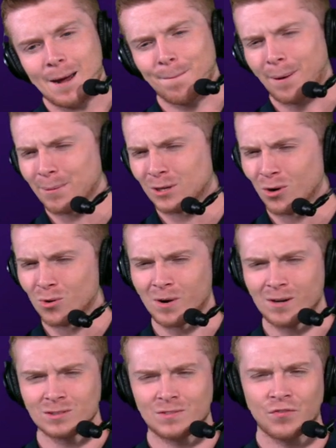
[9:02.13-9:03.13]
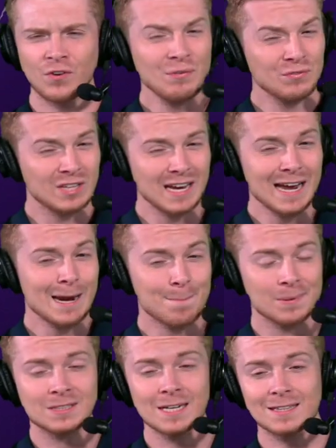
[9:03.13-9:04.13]

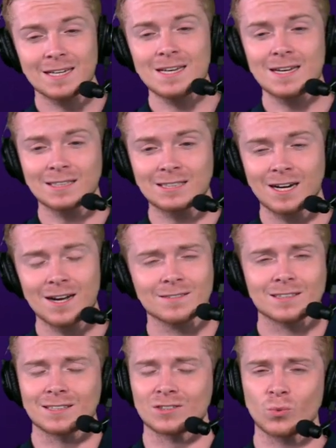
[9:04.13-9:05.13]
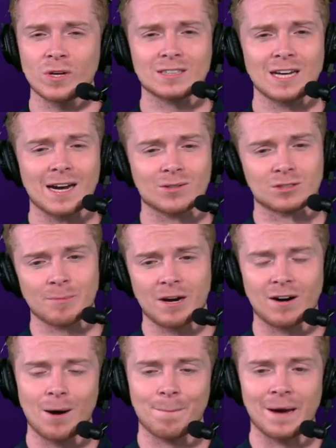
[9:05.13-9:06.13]
15% that he gets cut. Listen, swing tackles, no
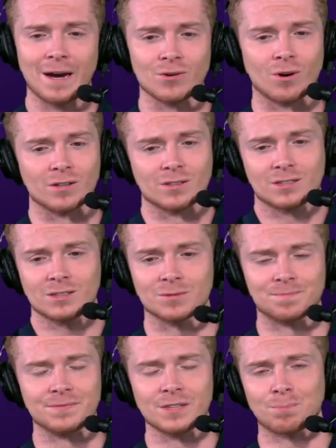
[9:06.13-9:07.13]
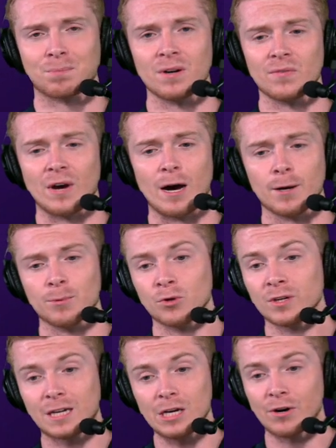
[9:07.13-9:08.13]
matter how bad you are, you're still, you know, pretty valuable.
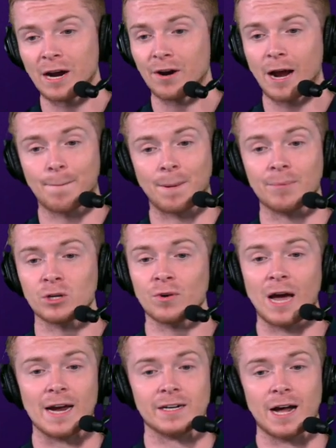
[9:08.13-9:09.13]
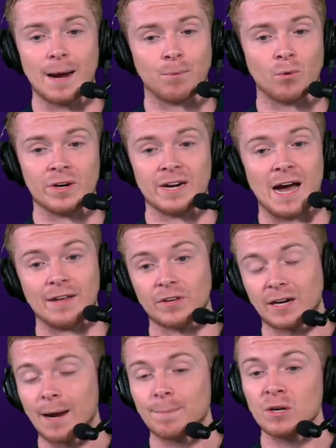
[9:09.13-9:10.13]
N'Keal Harry, I'd probably go 99.9.
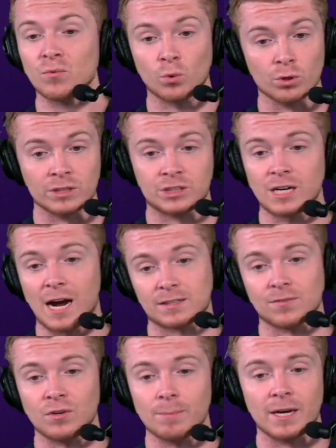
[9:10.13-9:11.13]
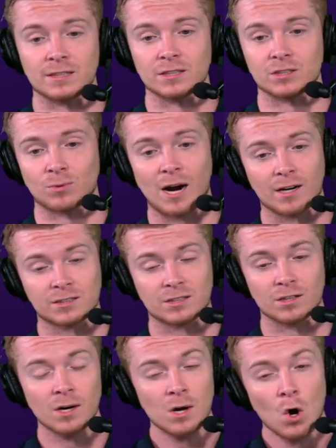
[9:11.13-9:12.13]
Like, I'd be really shocked if he makes this
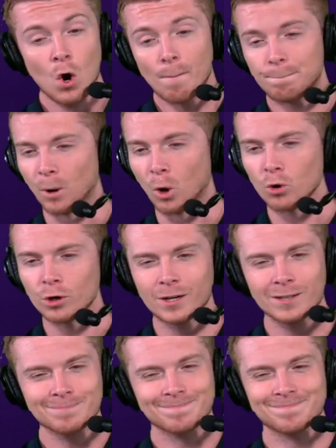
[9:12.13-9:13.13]
roster. Bullard,